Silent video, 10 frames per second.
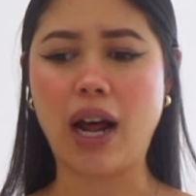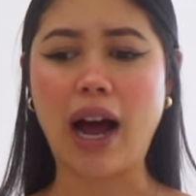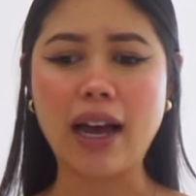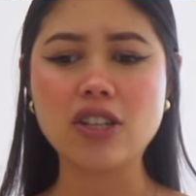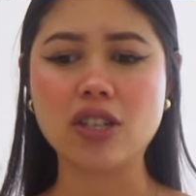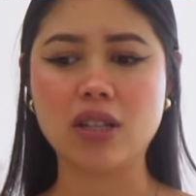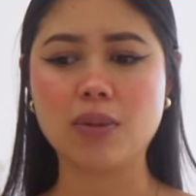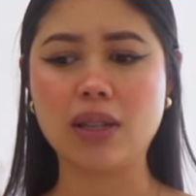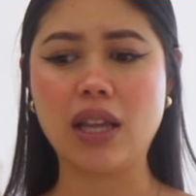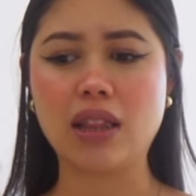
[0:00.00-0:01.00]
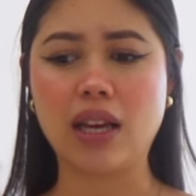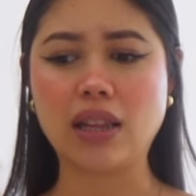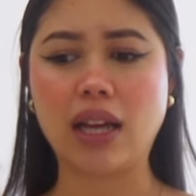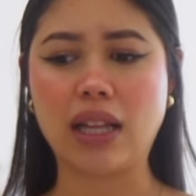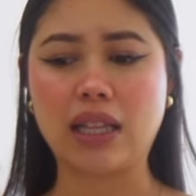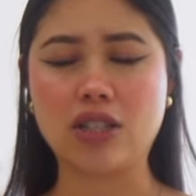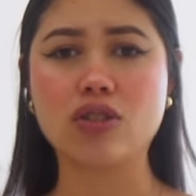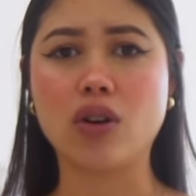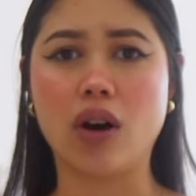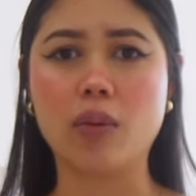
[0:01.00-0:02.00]
I genuinely think that like this
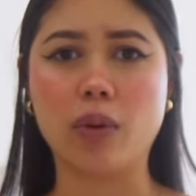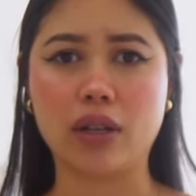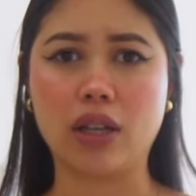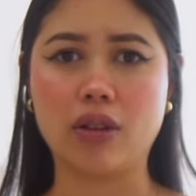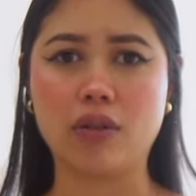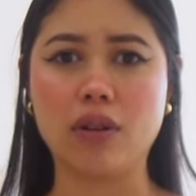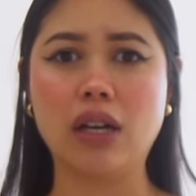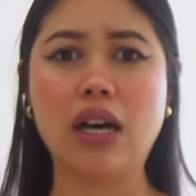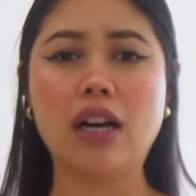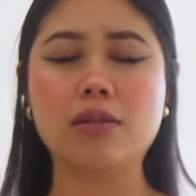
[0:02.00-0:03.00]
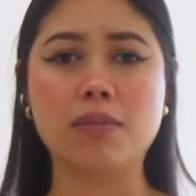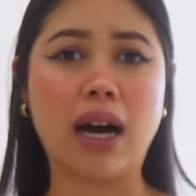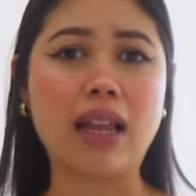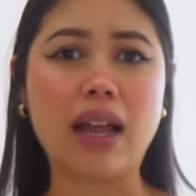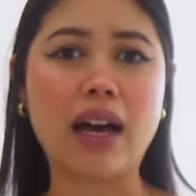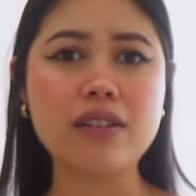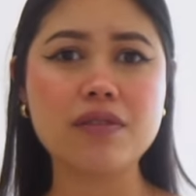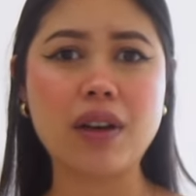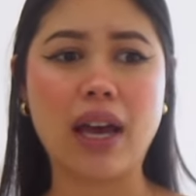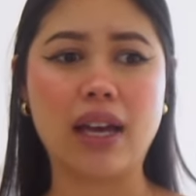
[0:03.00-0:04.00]
is God working through my life
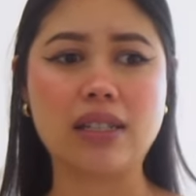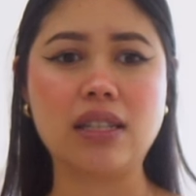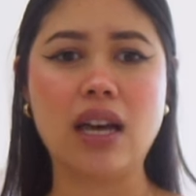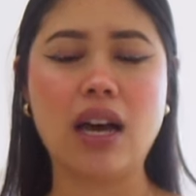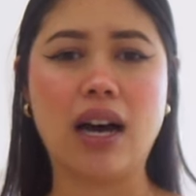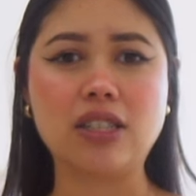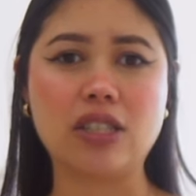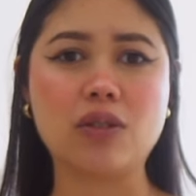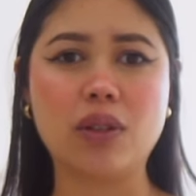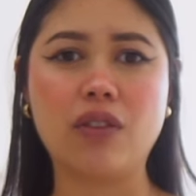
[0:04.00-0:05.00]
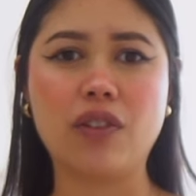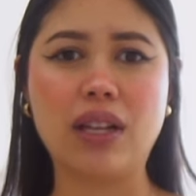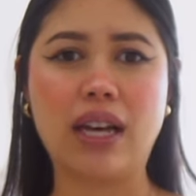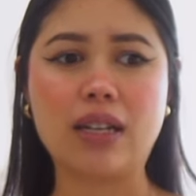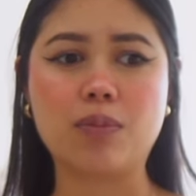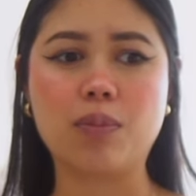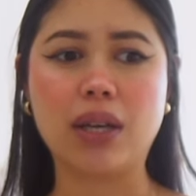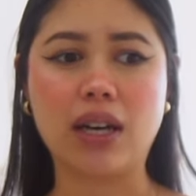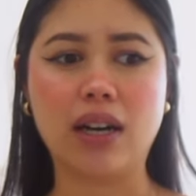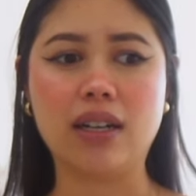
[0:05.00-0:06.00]
and I genuinely feel like
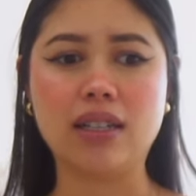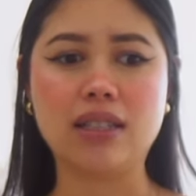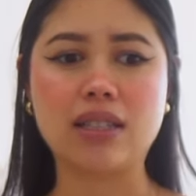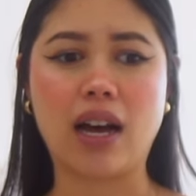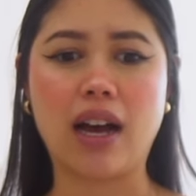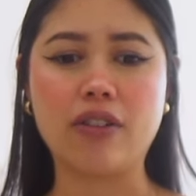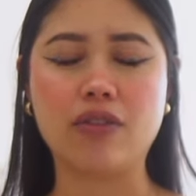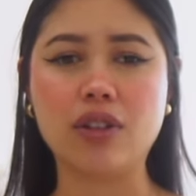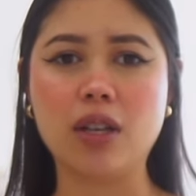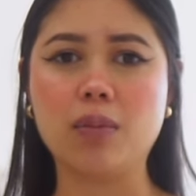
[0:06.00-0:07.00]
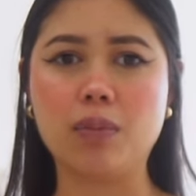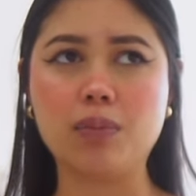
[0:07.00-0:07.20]
because I fully